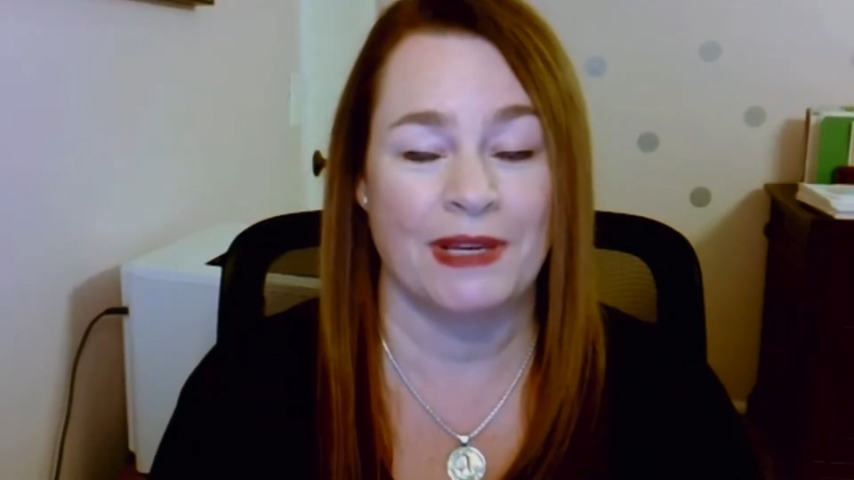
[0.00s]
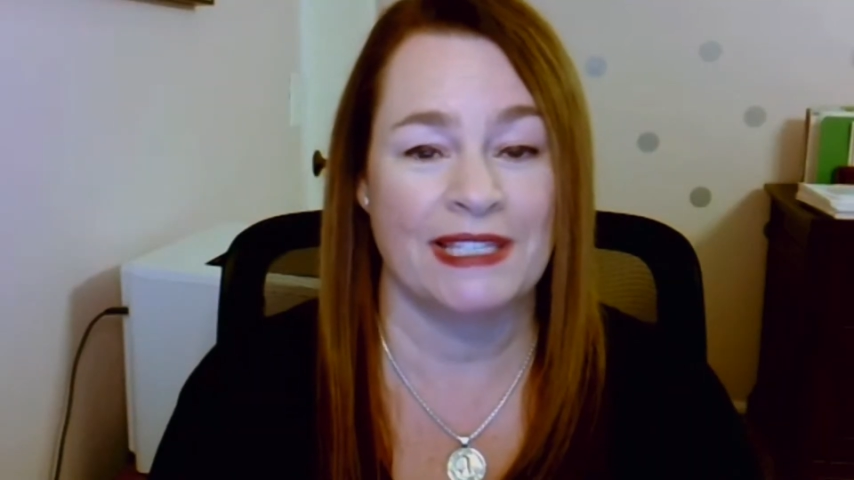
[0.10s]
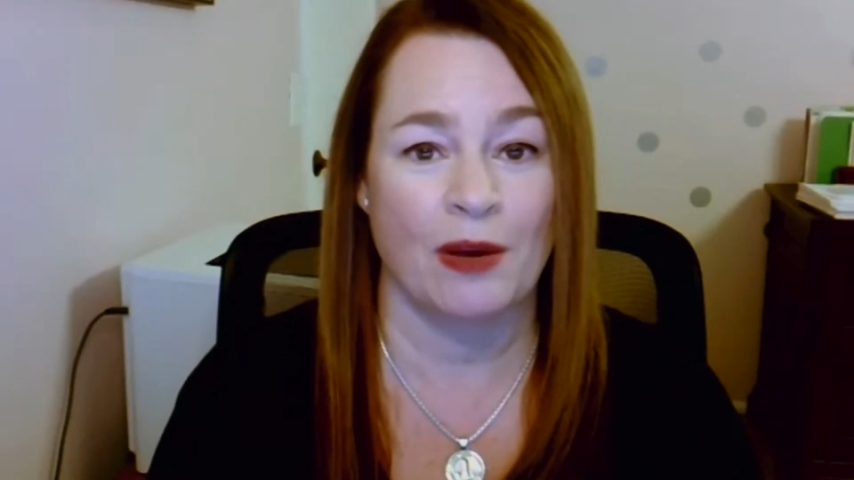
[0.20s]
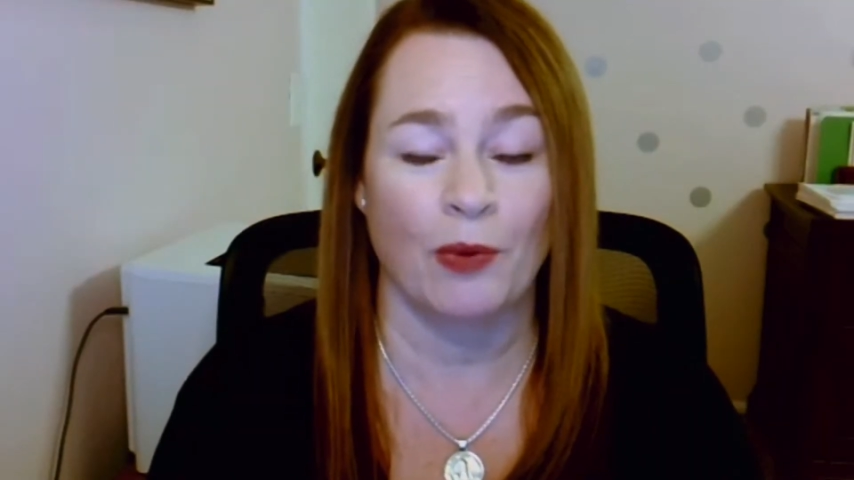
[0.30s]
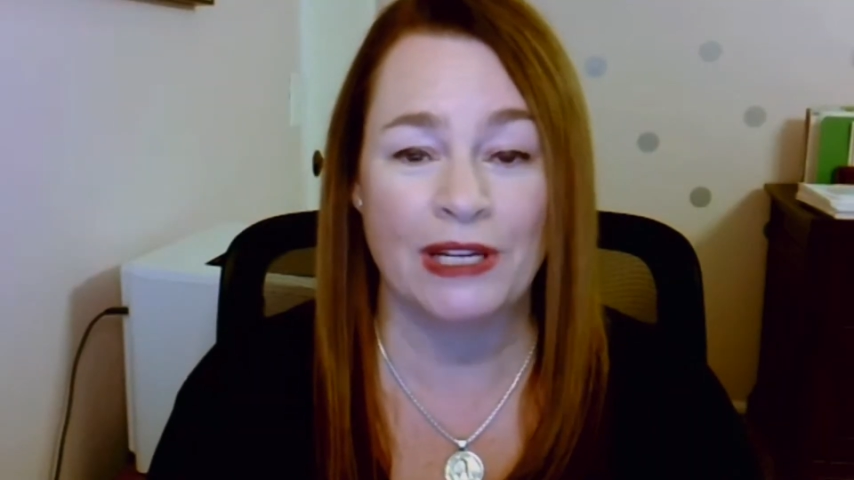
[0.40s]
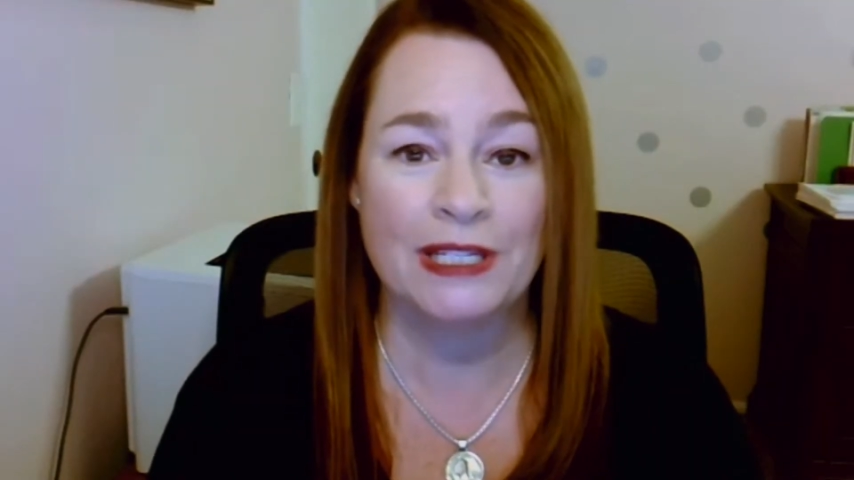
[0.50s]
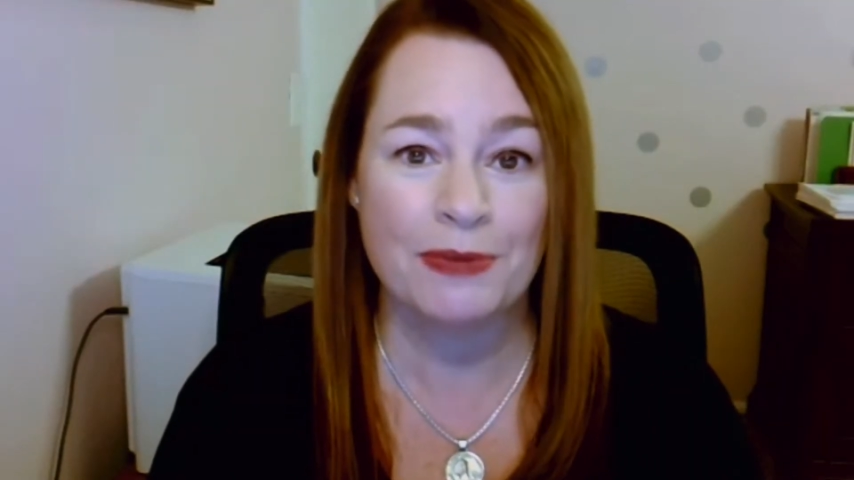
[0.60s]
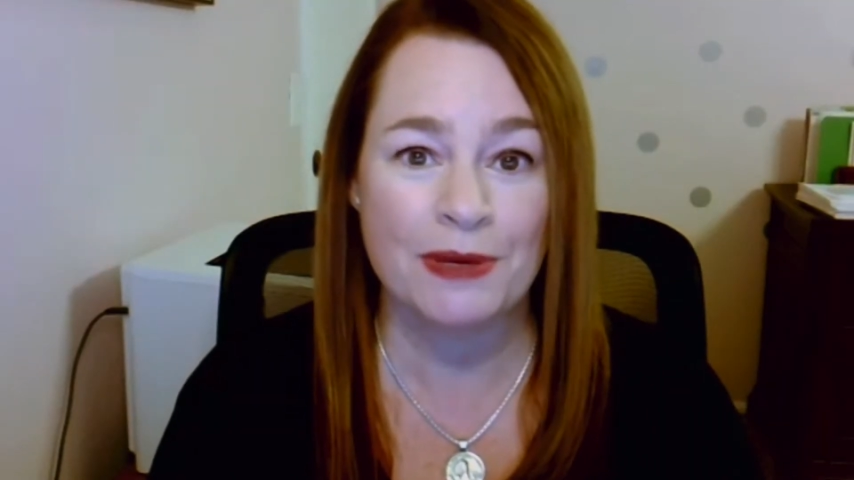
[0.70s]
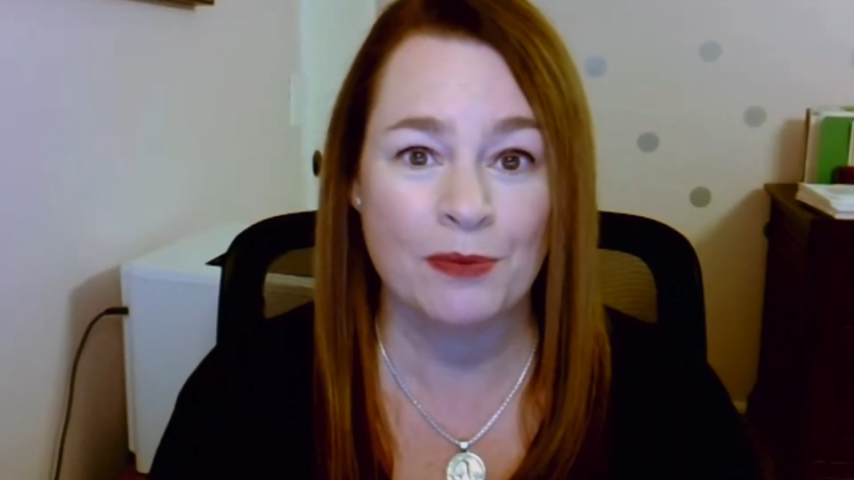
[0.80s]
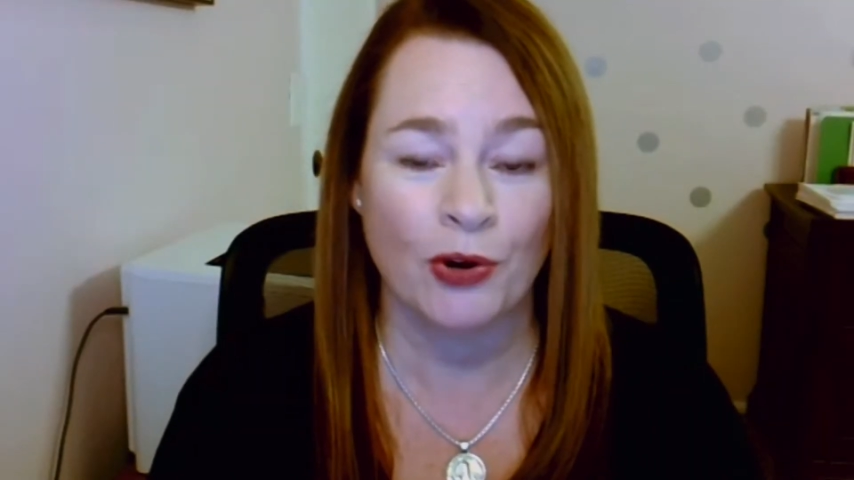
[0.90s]
because I wanted to
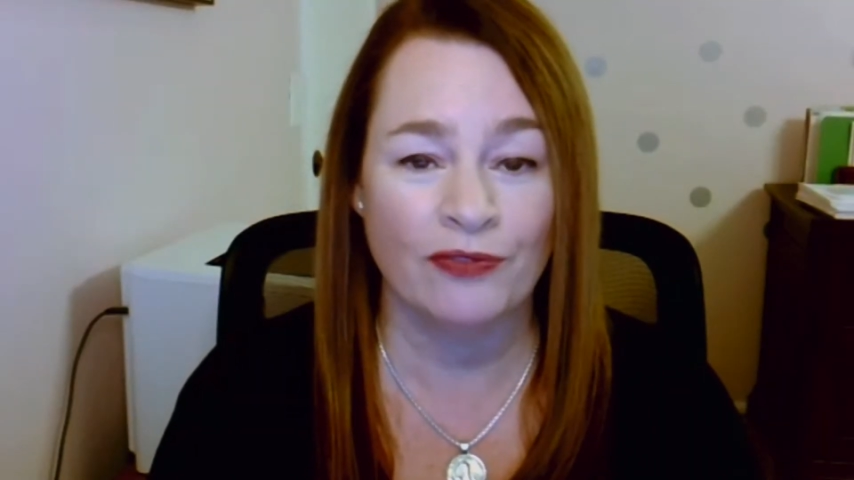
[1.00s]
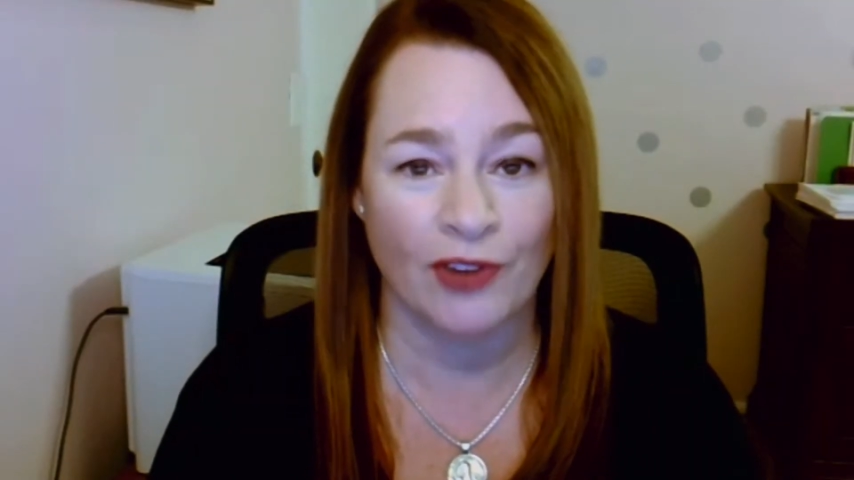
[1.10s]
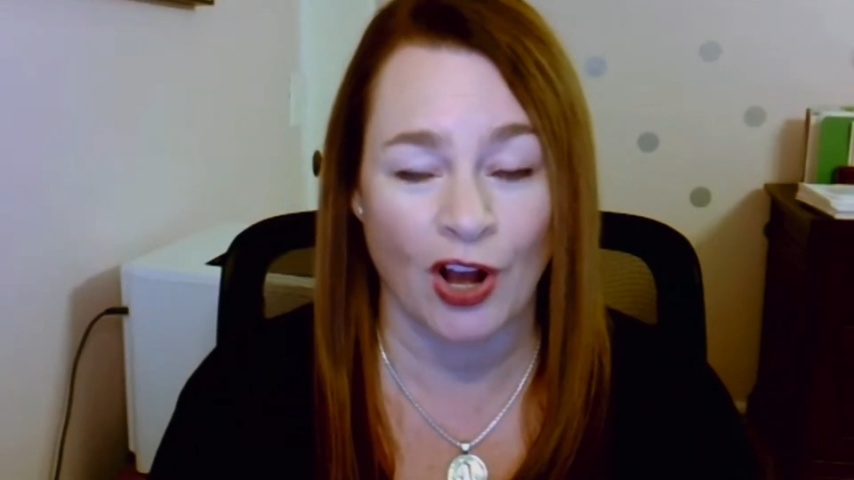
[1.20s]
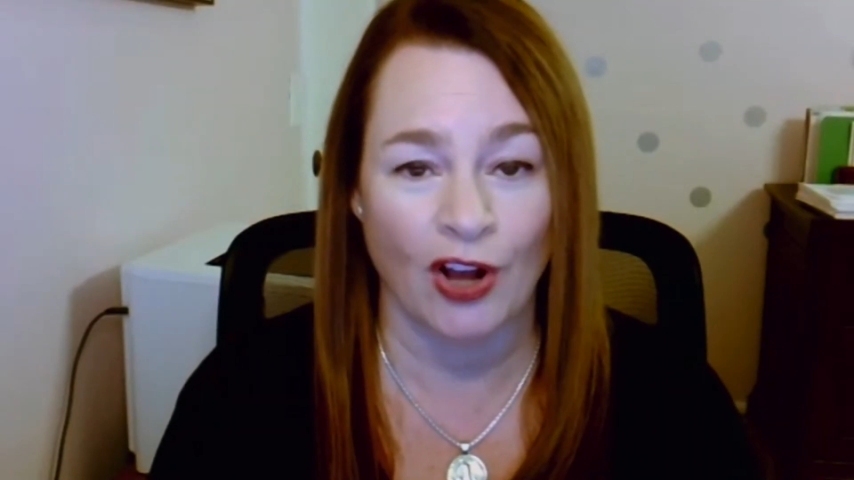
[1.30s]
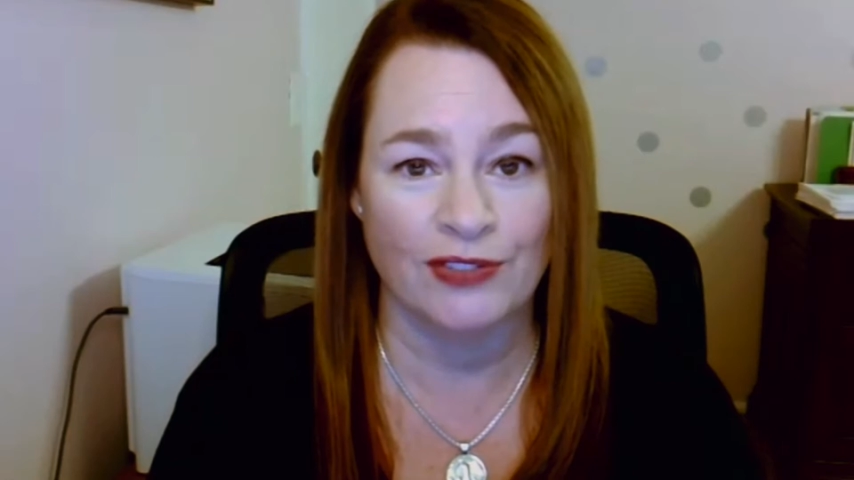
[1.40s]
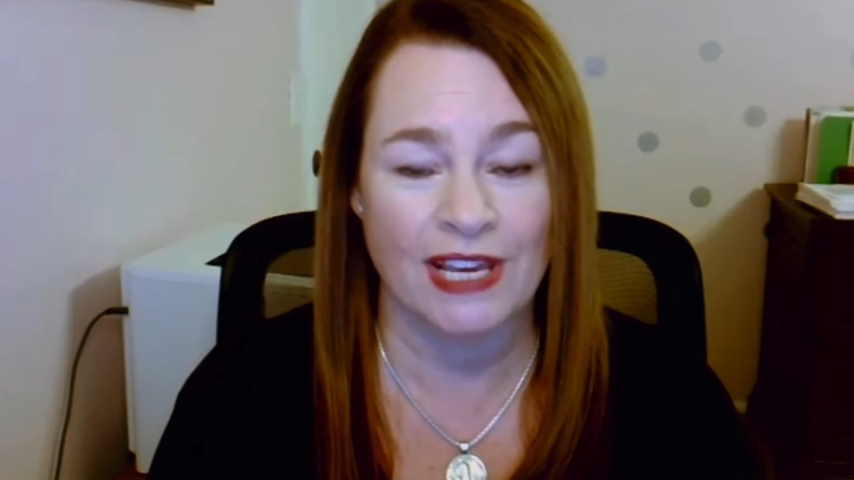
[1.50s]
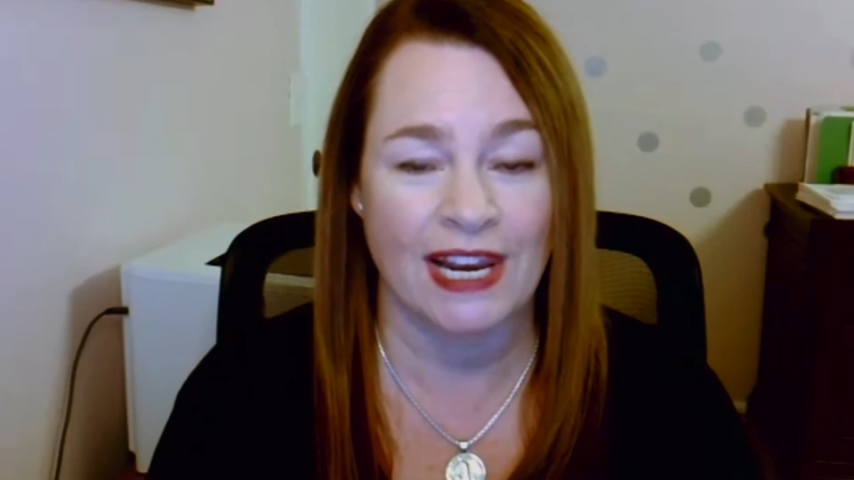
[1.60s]
be more involved